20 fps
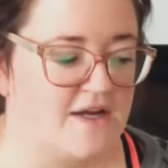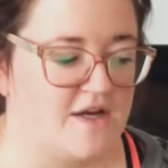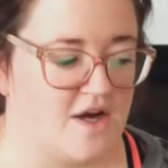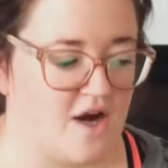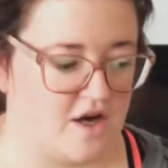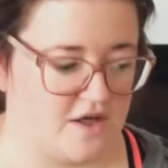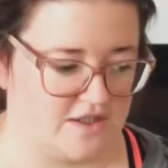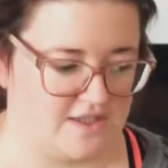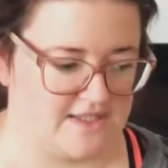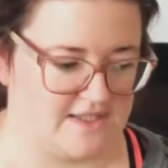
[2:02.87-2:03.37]

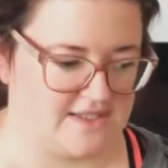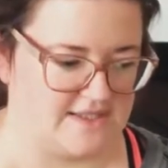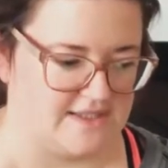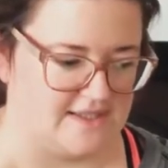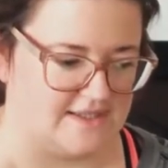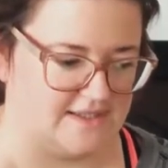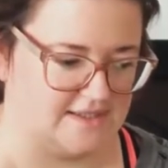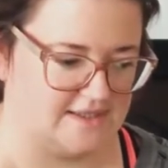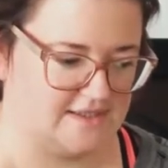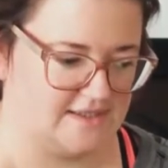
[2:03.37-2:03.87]

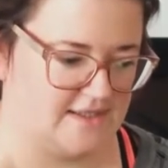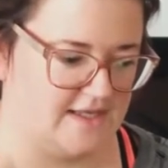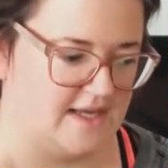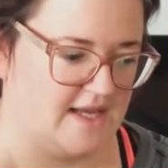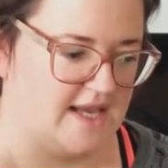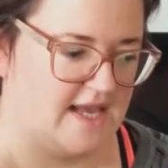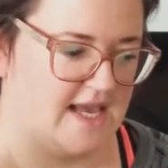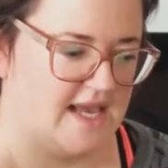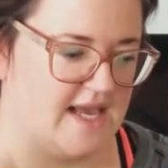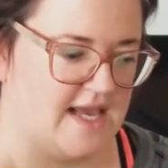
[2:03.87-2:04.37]
Narcissus.
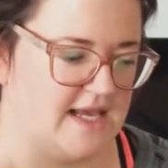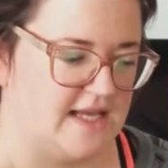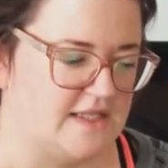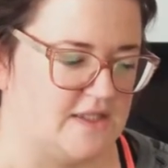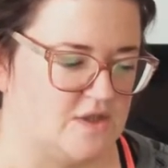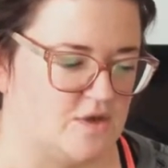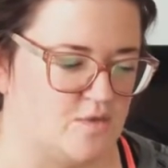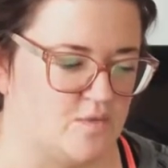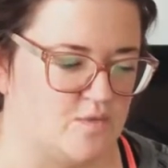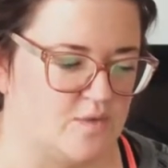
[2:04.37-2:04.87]

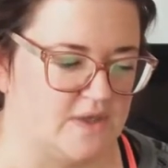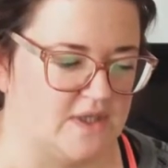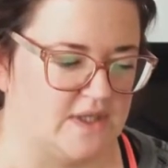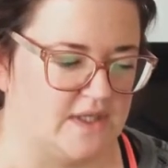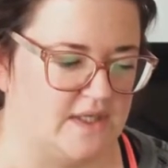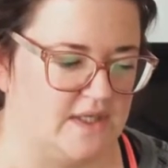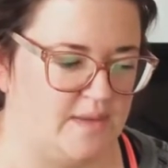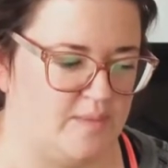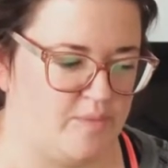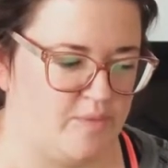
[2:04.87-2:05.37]
It's a
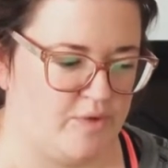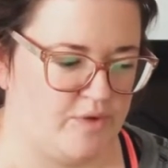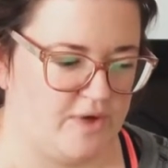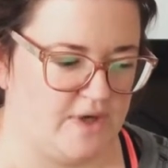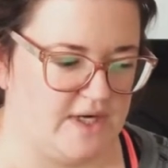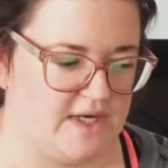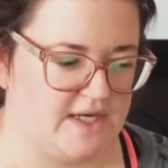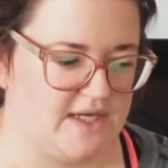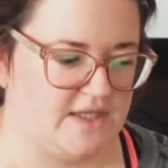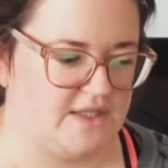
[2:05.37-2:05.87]
really
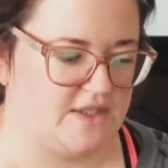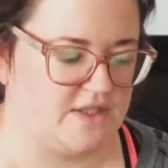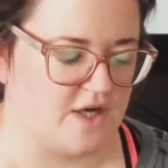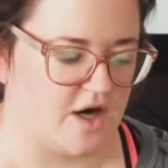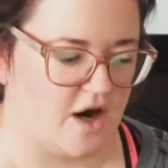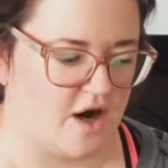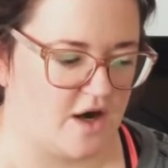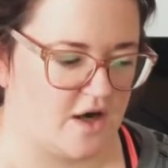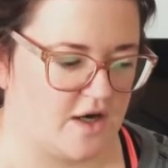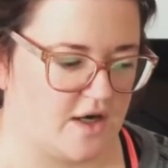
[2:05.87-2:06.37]
pretty
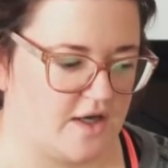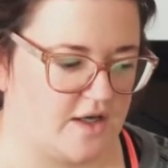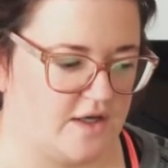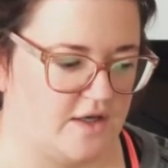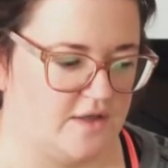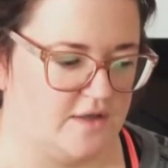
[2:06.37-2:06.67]
dark,